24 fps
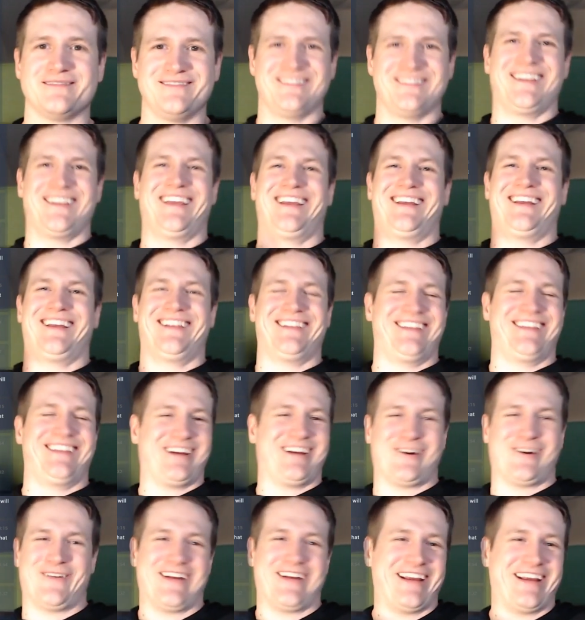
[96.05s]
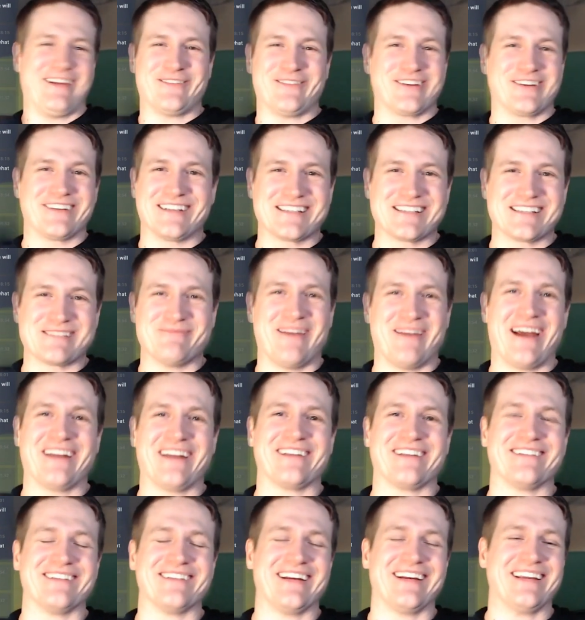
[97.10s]
Like, whatever, it doesn't
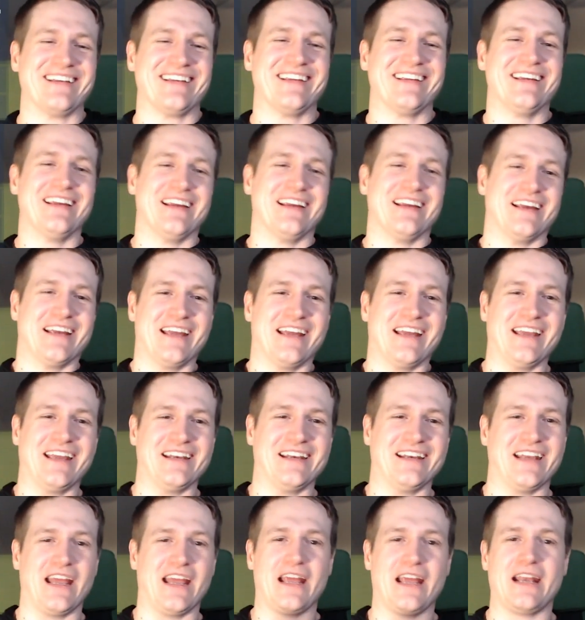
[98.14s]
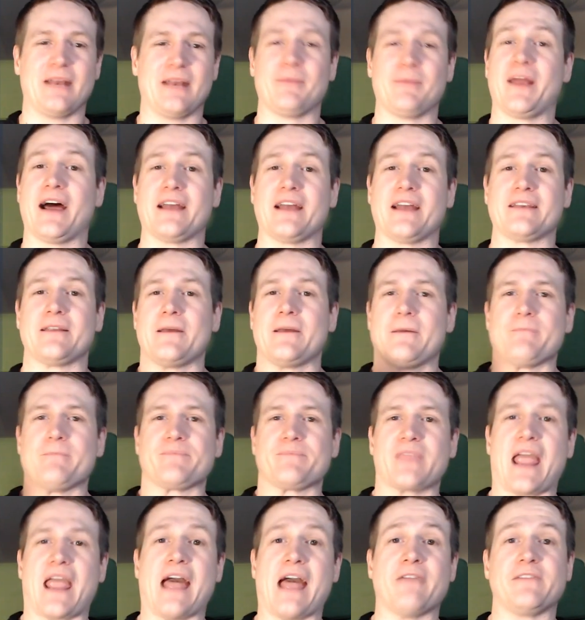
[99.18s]
matter, right? And and I'm not
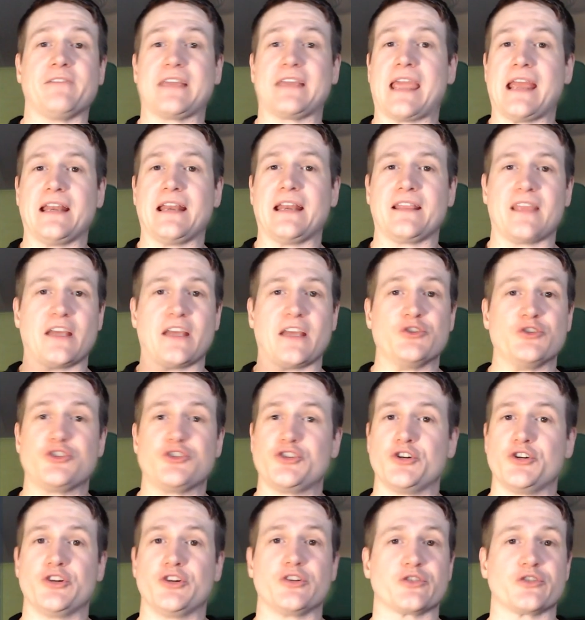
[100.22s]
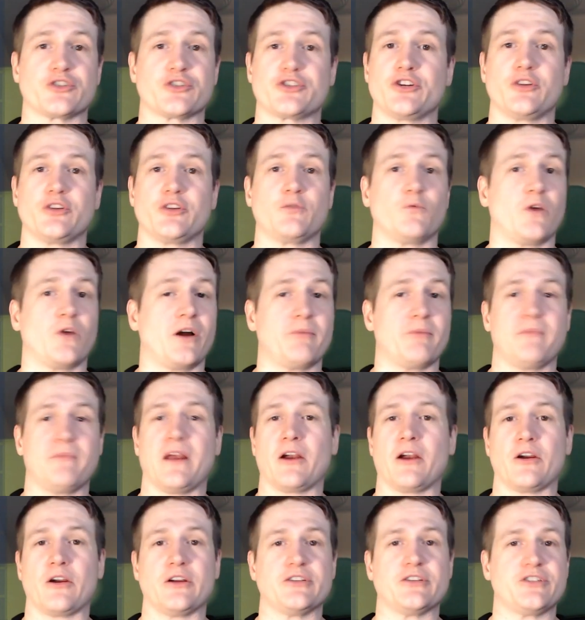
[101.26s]
advocating that you should or shouldn't want
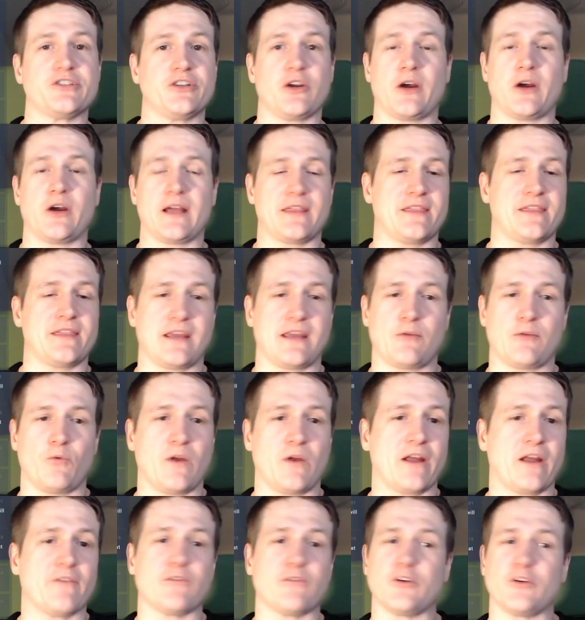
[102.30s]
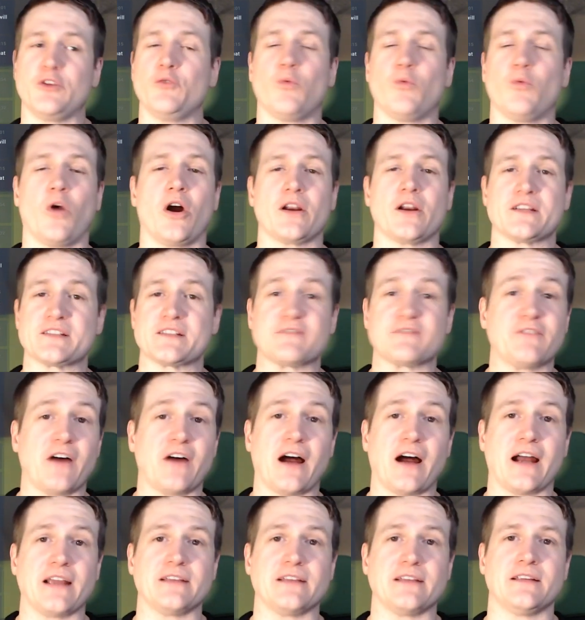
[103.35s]
marriage. You know, I think whatever you want is
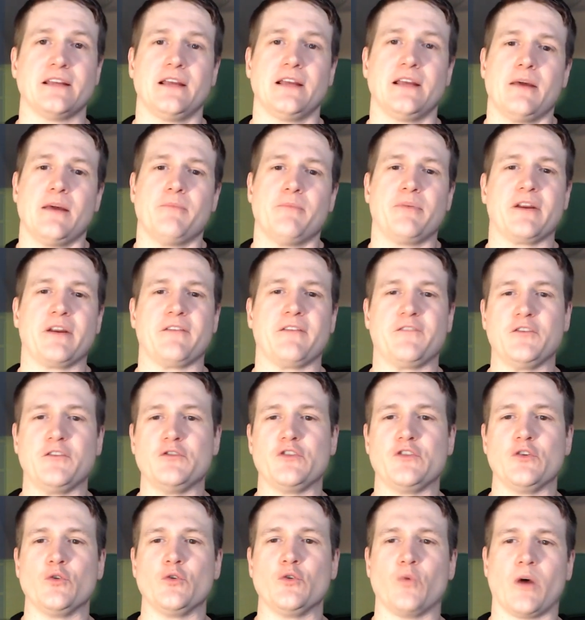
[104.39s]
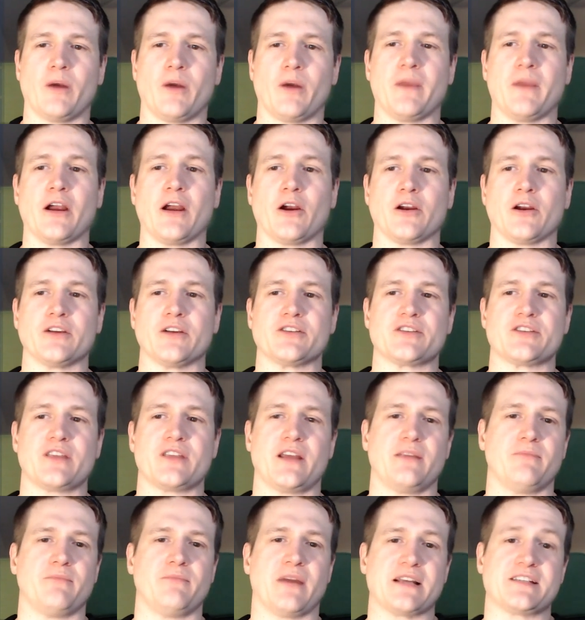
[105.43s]
fine. But if you do want marriage,
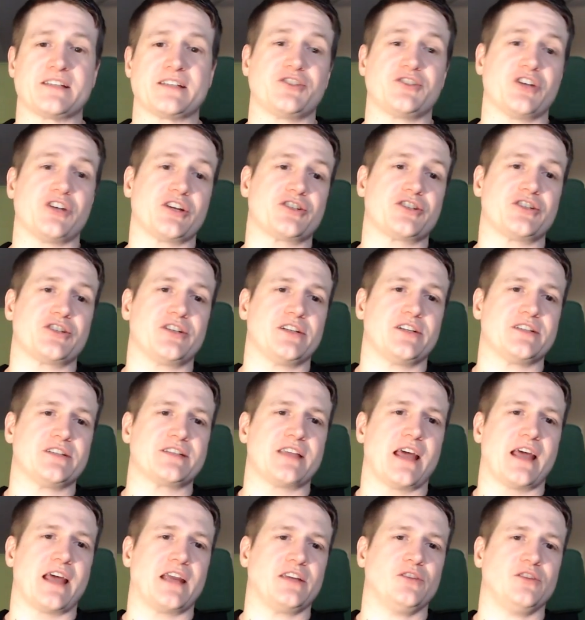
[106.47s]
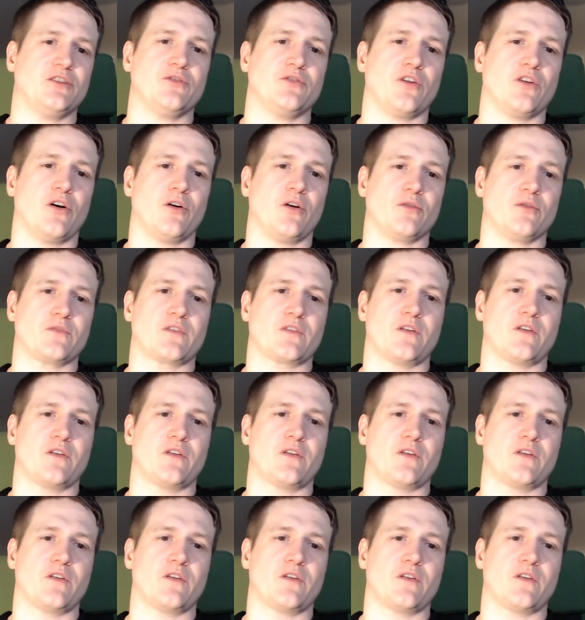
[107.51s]
then my suggestion is that you don't